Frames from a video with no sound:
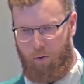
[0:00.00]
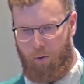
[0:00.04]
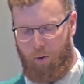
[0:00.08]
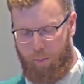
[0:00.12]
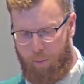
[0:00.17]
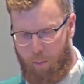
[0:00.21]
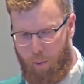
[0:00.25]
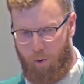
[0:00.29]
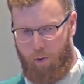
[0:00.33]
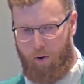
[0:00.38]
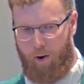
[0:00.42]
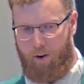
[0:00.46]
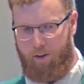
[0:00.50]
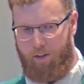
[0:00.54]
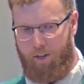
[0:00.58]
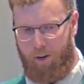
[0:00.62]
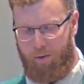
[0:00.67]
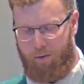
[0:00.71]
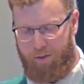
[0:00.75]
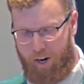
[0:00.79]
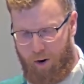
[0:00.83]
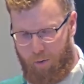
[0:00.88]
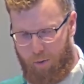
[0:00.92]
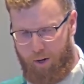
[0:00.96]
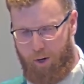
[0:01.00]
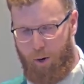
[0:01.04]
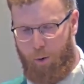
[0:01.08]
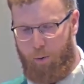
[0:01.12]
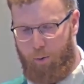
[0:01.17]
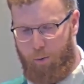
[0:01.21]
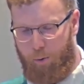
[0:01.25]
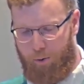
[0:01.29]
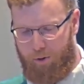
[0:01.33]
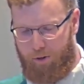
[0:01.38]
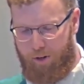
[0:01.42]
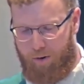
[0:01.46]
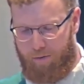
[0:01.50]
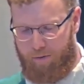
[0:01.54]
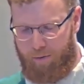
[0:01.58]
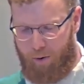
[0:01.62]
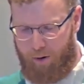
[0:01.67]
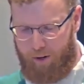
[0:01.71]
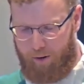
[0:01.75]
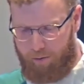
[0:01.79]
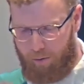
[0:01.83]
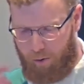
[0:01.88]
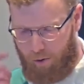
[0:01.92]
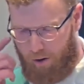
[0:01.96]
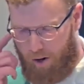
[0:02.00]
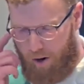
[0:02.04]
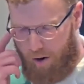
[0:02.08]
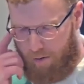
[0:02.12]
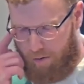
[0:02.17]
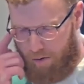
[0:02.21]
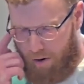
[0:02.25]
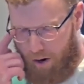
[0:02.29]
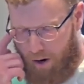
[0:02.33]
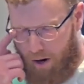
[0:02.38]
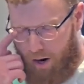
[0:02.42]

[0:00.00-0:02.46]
we pour ourselves out, we go through suffering for love.